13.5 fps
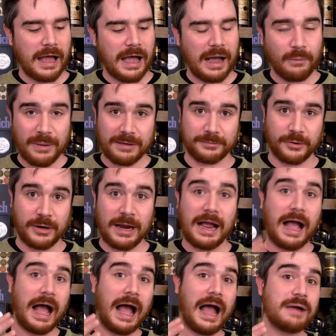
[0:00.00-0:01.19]
However,
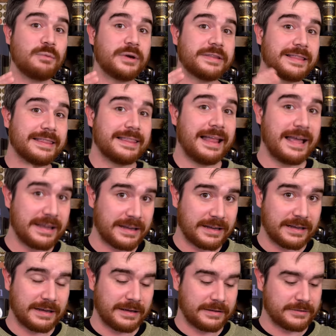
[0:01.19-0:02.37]
I would
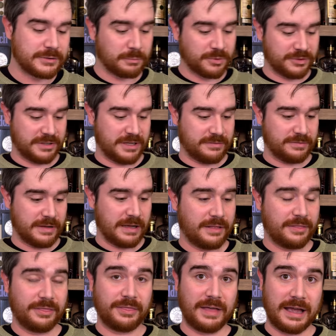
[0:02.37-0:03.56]
like to believe
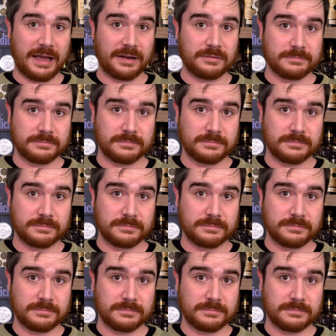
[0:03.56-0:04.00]
that